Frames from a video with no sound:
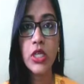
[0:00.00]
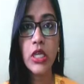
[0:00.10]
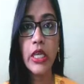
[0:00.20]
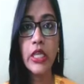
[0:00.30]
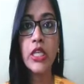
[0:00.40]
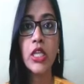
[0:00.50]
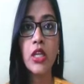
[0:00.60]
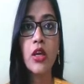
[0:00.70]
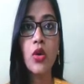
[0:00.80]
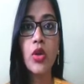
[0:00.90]
in.
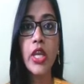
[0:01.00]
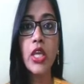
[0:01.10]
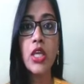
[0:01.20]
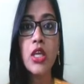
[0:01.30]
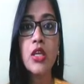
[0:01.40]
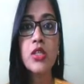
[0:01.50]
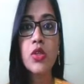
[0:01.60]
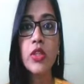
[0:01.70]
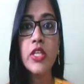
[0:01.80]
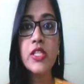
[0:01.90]
Okay,
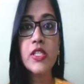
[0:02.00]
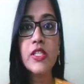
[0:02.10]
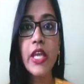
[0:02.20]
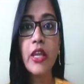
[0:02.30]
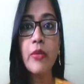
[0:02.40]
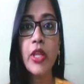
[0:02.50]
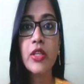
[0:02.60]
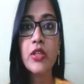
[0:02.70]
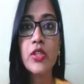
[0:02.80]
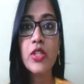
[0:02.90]
so this
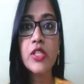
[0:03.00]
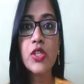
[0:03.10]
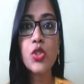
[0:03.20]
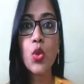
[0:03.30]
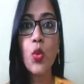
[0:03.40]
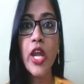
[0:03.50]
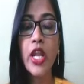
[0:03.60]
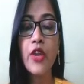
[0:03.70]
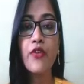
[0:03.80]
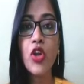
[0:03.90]
segment, this square,
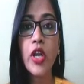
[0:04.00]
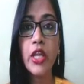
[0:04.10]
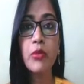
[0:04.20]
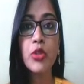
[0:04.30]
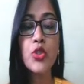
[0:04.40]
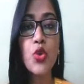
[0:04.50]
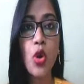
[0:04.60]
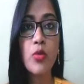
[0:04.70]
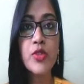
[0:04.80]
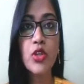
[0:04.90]
if you are able to
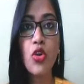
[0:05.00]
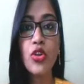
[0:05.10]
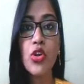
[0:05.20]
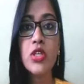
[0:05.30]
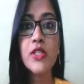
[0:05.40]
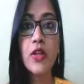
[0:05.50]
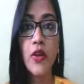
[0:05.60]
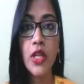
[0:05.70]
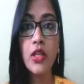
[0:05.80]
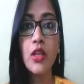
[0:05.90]
observe on your
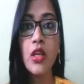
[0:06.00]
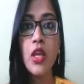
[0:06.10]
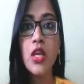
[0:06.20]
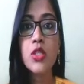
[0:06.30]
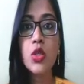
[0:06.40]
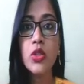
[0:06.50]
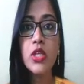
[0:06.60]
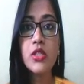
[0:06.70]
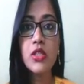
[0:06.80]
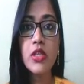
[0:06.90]
screen, so
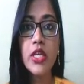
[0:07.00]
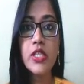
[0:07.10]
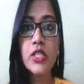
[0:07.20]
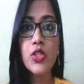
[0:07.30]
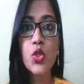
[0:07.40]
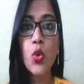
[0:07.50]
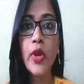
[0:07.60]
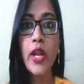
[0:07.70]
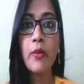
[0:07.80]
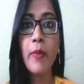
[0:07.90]
this is the
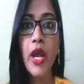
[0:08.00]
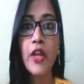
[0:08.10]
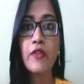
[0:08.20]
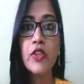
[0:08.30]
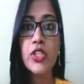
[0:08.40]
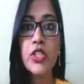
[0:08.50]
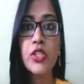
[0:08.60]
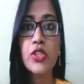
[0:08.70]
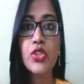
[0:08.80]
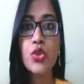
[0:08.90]
square part which
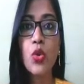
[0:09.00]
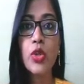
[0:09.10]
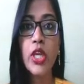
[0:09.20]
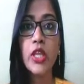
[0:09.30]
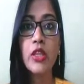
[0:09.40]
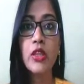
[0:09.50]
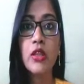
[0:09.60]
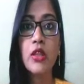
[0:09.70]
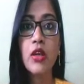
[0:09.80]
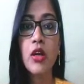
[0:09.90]
is shown in
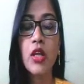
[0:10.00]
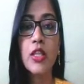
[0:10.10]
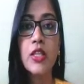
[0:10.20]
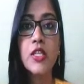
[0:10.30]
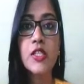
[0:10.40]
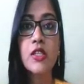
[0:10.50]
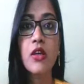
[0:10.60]
this